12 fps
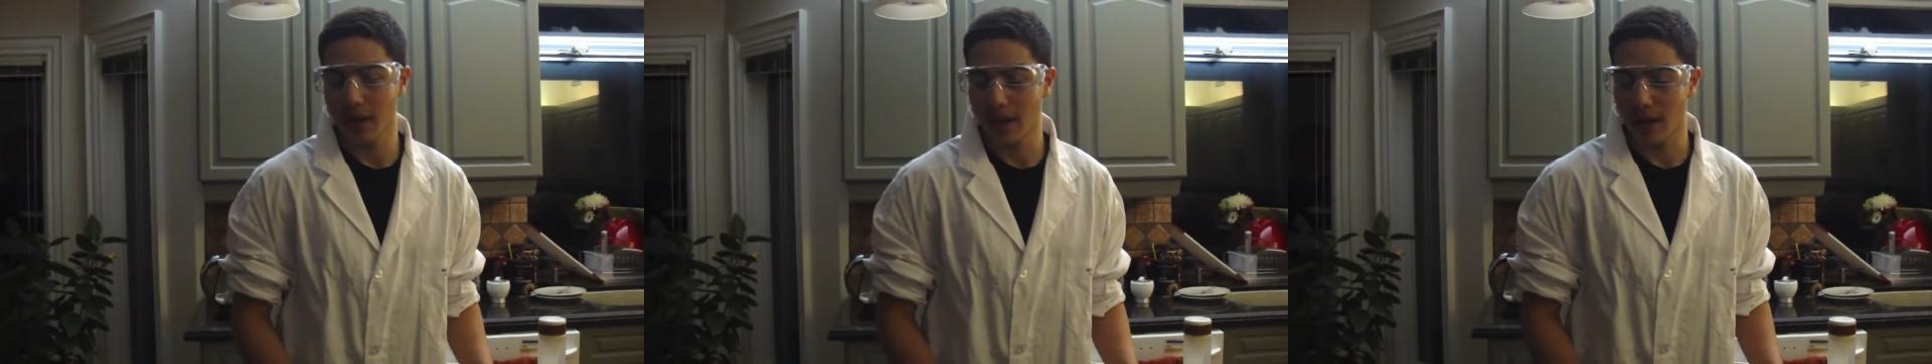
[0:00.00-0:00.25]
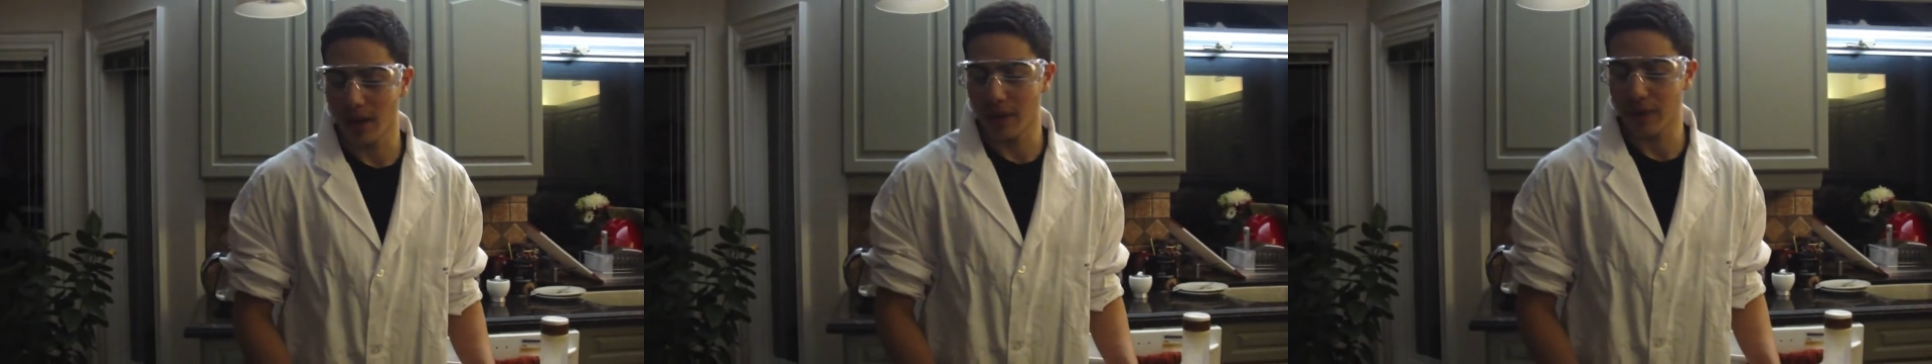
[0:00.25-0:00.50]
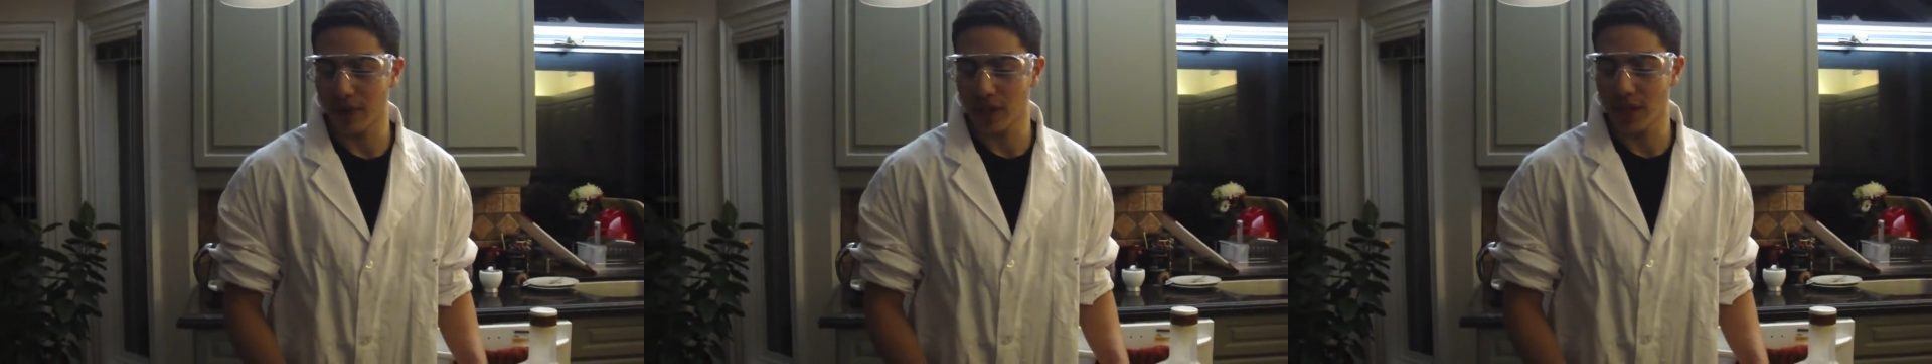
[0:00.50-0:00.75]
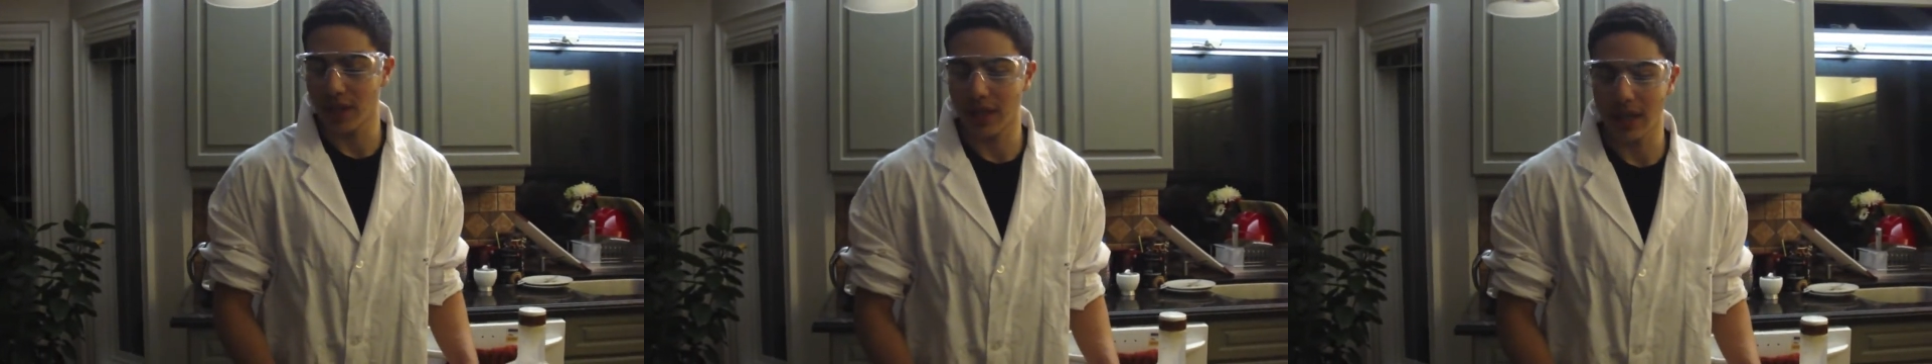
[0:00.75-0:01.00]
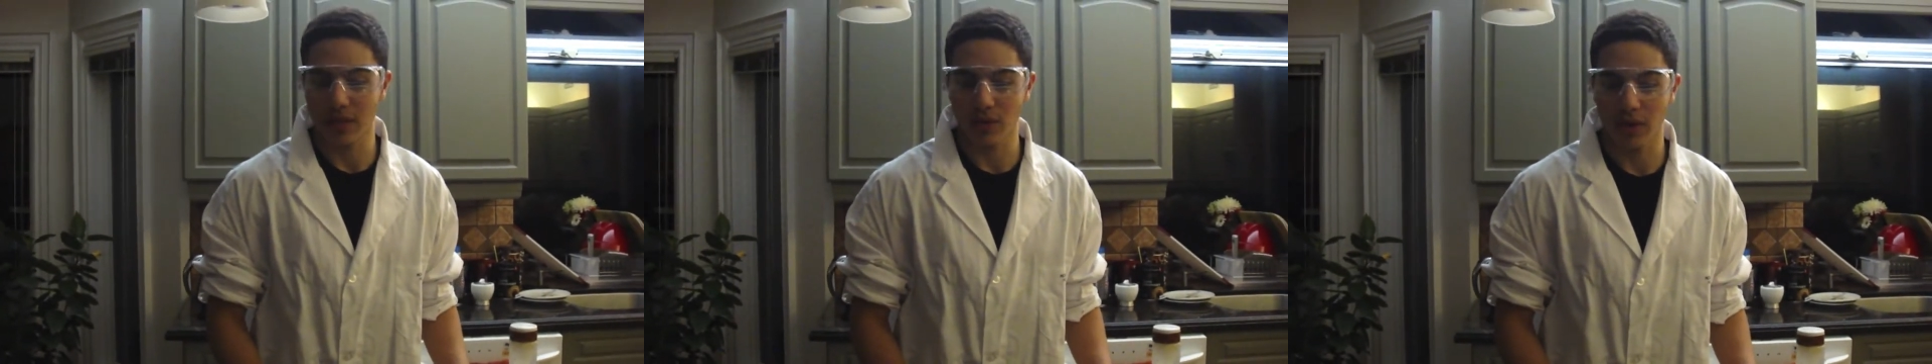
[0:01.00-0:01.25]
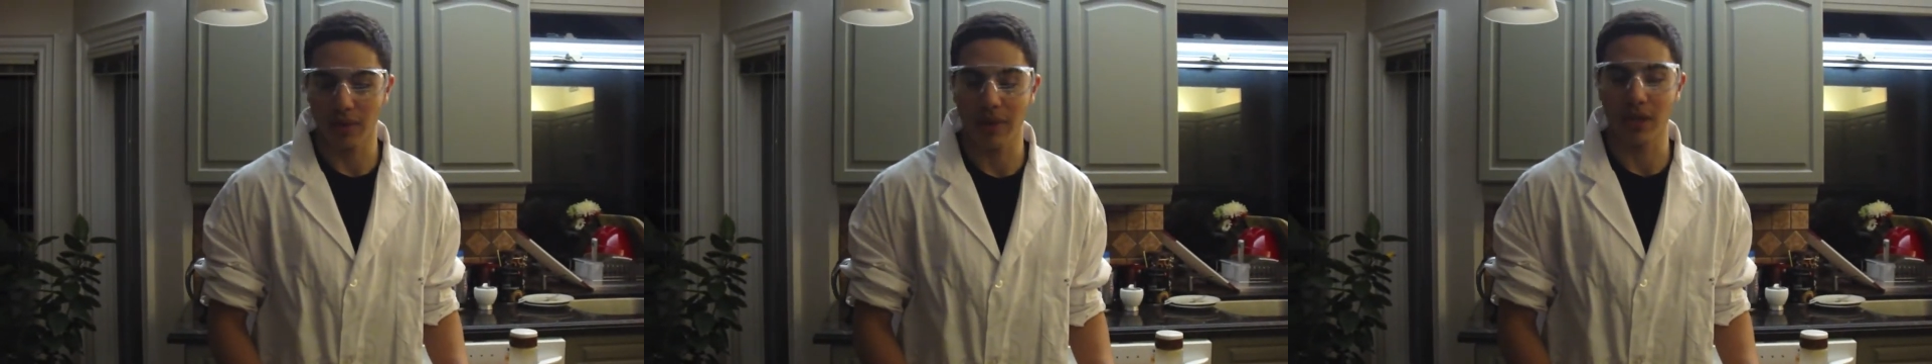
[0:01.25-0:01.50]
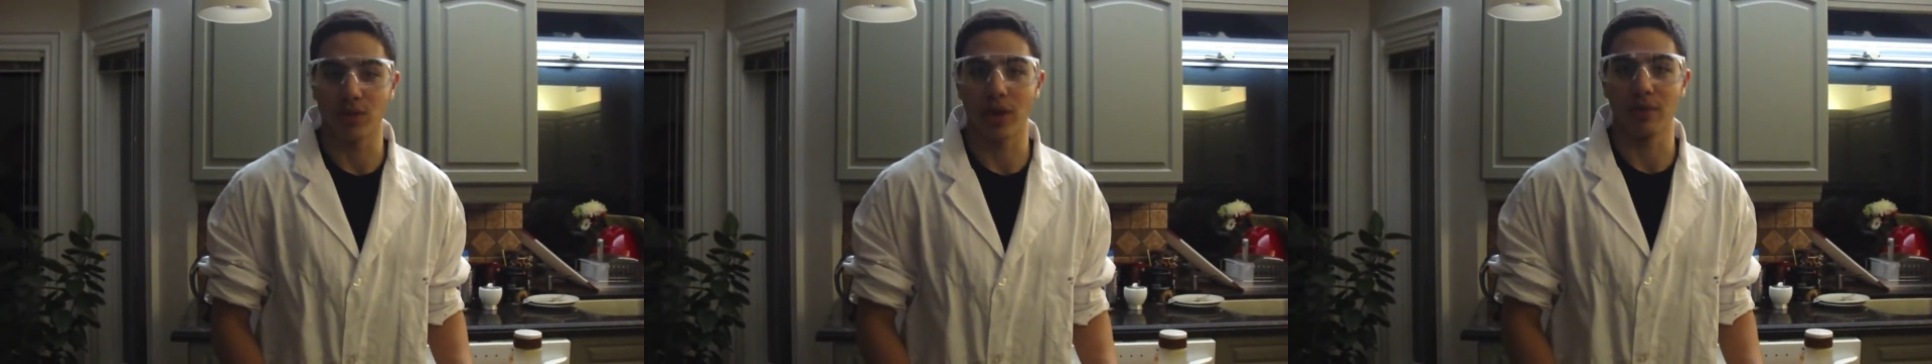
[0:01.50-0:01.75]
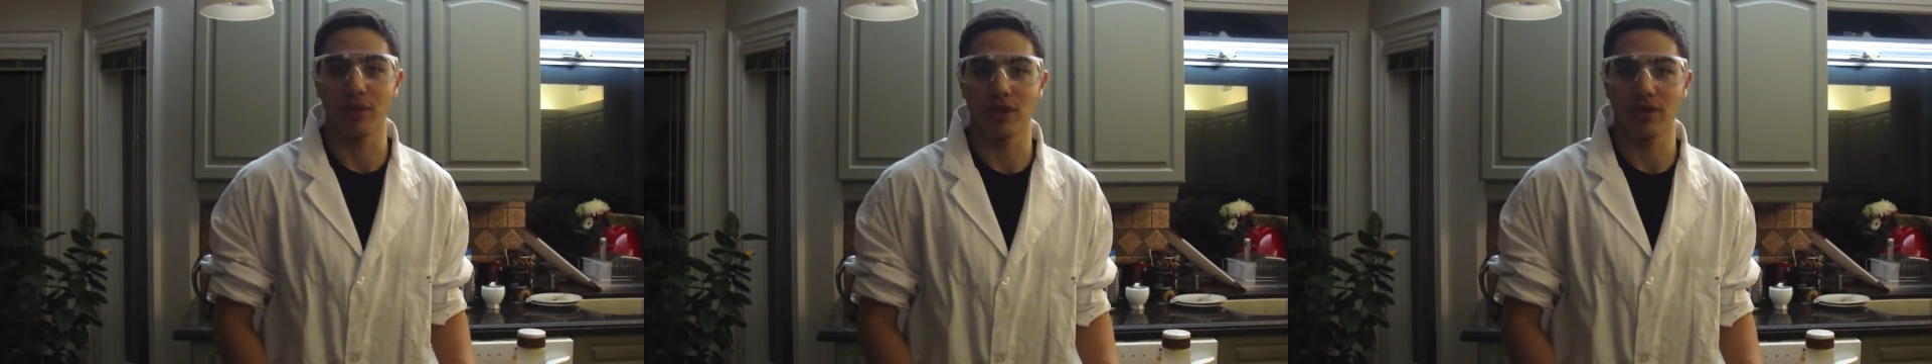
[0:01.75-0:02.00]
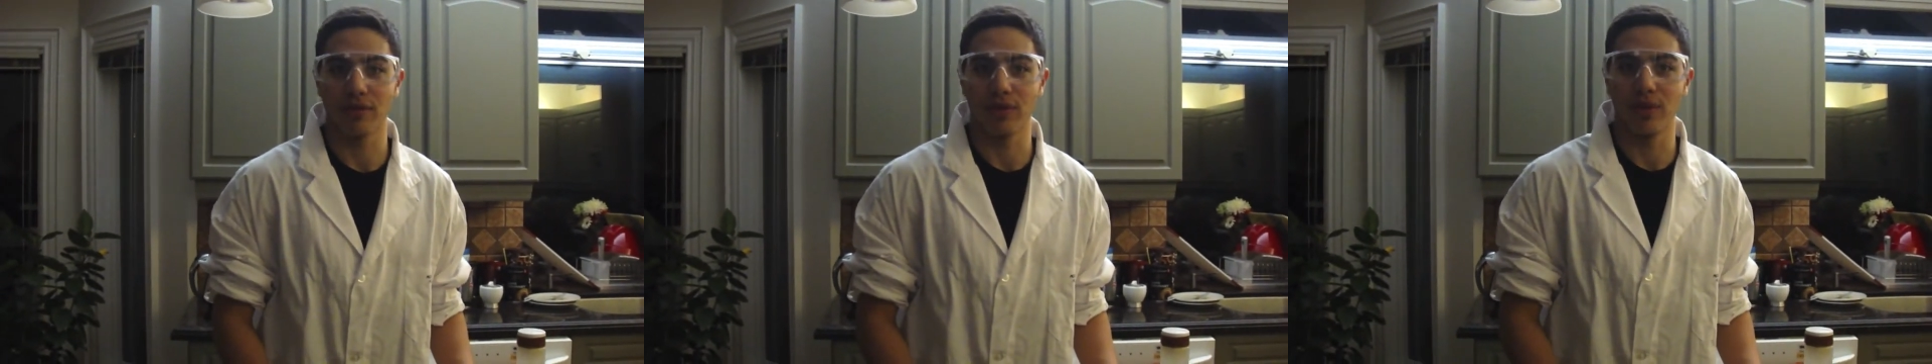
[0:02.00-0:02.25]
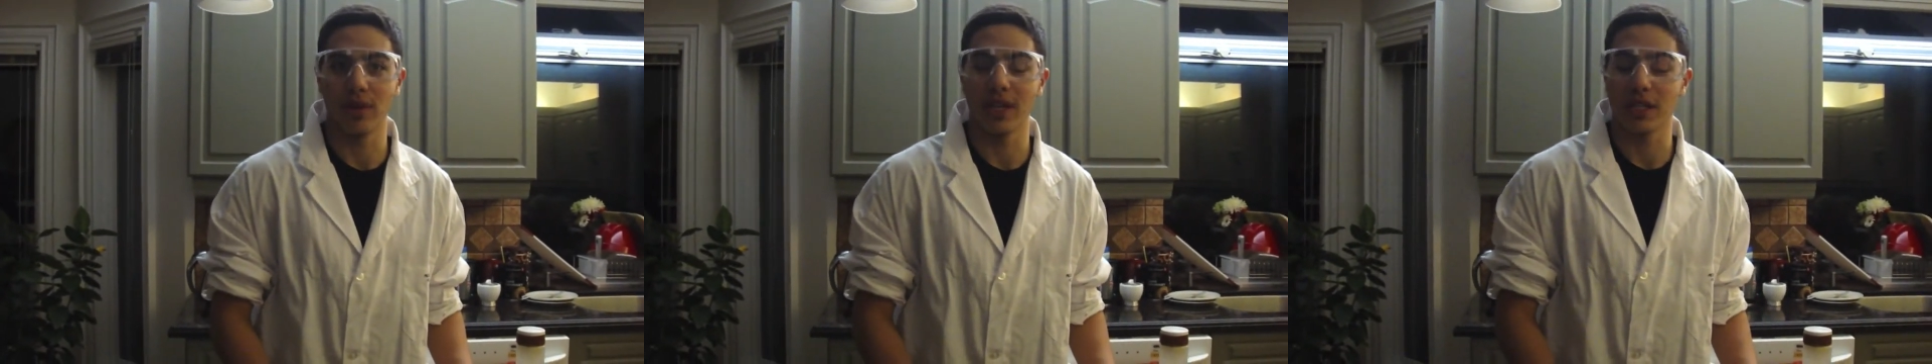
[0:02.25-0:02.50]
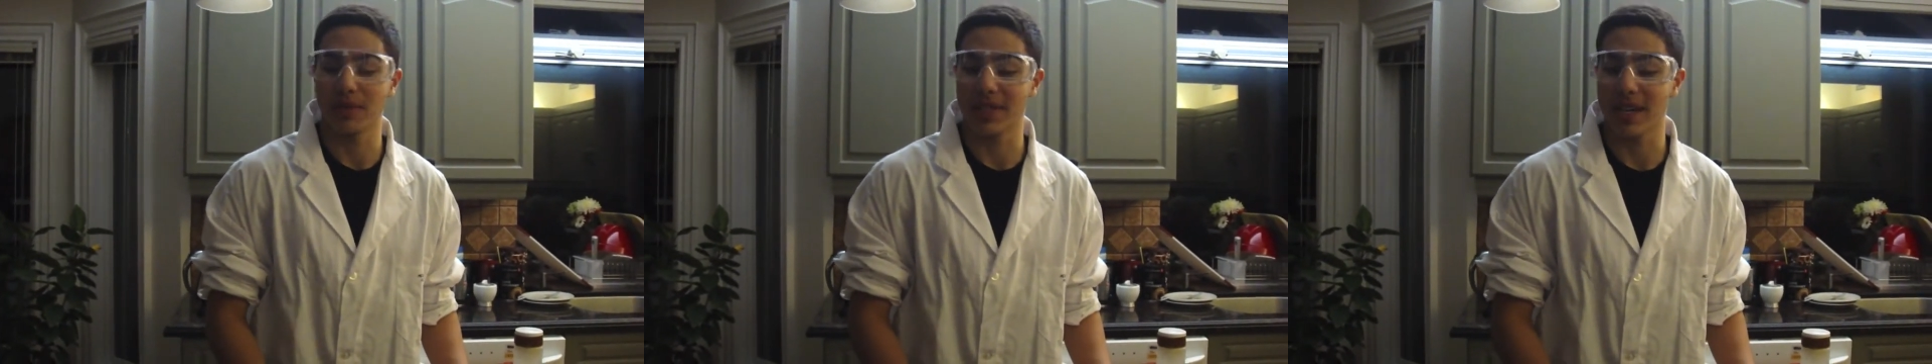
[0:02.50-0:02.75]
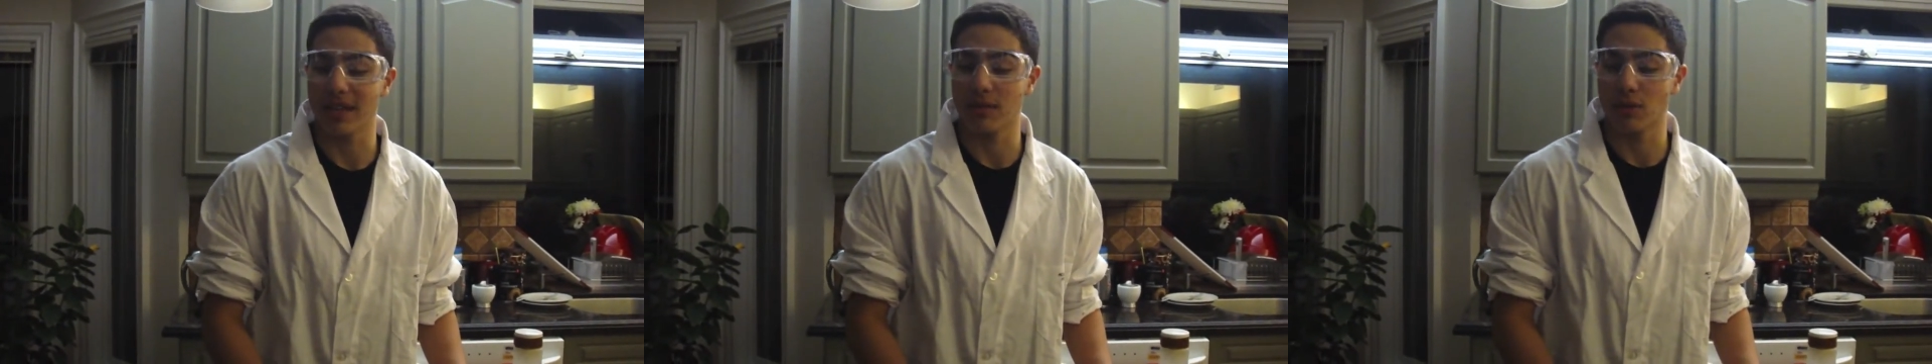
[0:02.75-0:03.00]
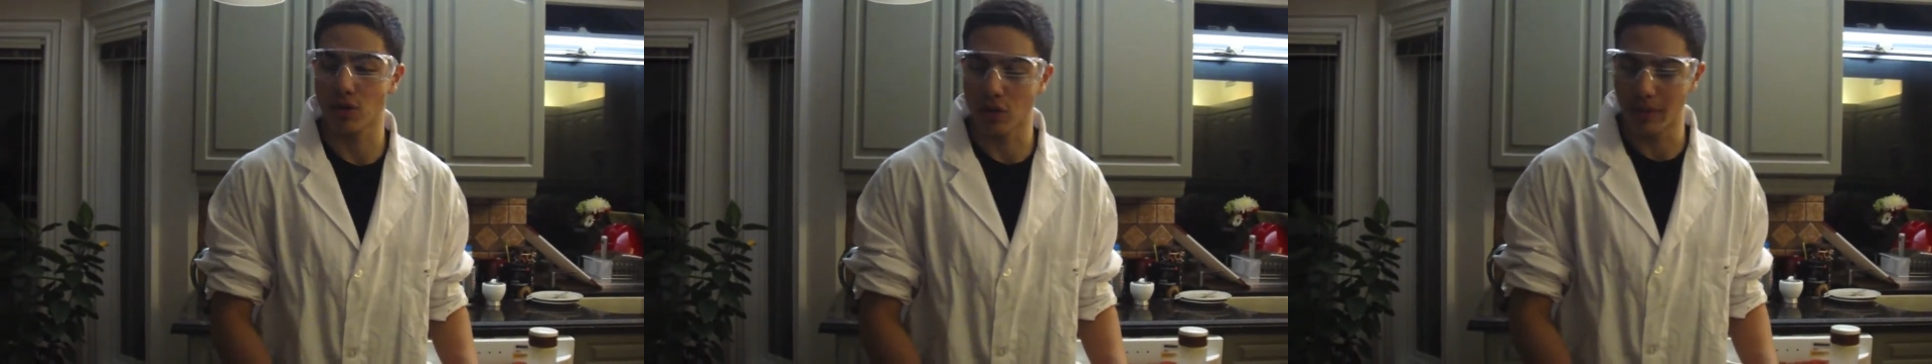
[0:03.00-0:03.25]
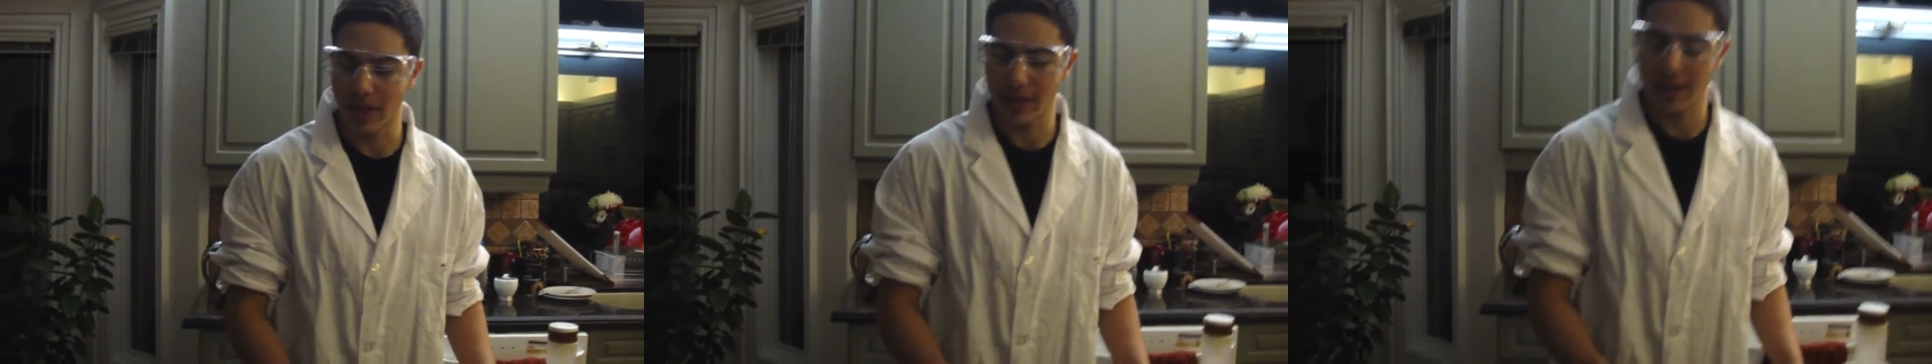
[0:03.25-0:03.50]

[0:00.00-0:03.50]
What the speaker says: efficient than sodium benzoate in preserving food, is potassium sorbate,